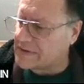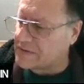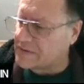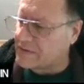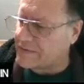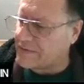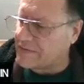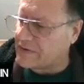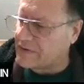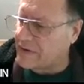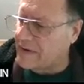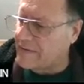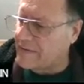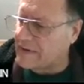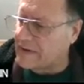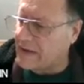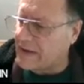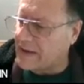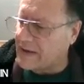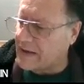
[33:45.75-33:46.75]
So if you have
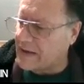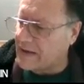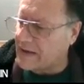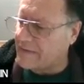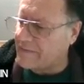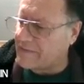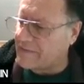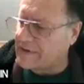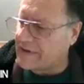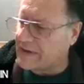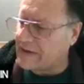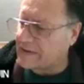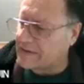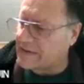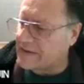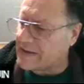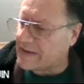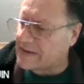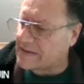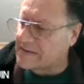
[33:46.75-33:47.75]
a left tail
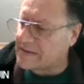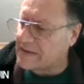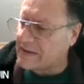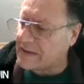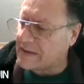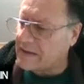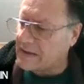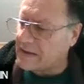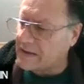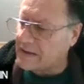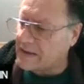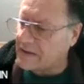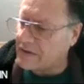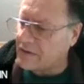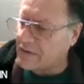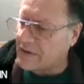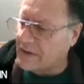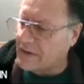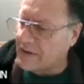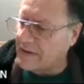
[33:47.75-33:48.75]
test,
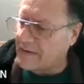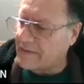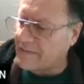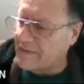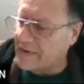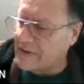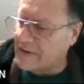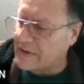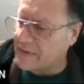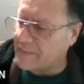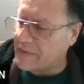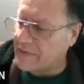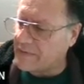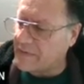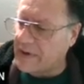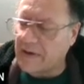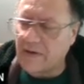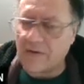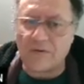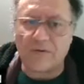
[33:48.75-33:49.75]
you're going to find the
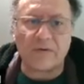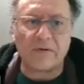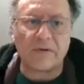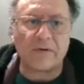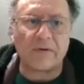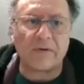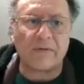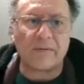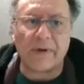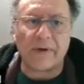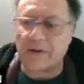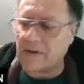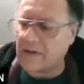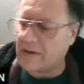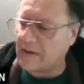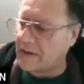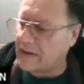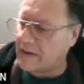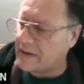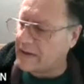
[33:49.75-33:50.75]
p-value by
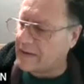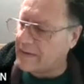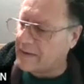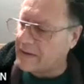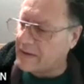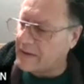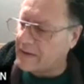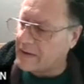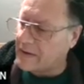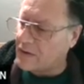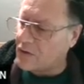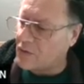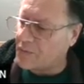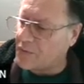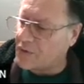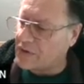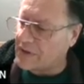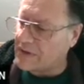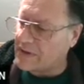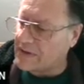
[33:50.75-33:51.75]

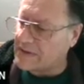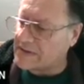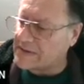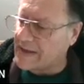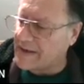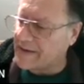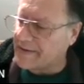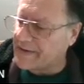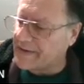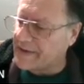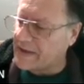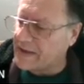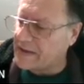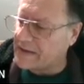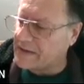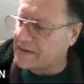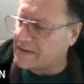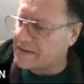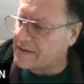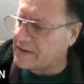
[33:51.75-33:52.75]
computing this area
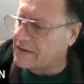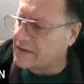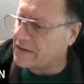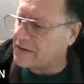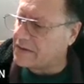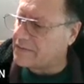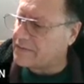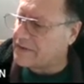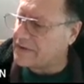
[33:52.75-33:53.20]
under the curve.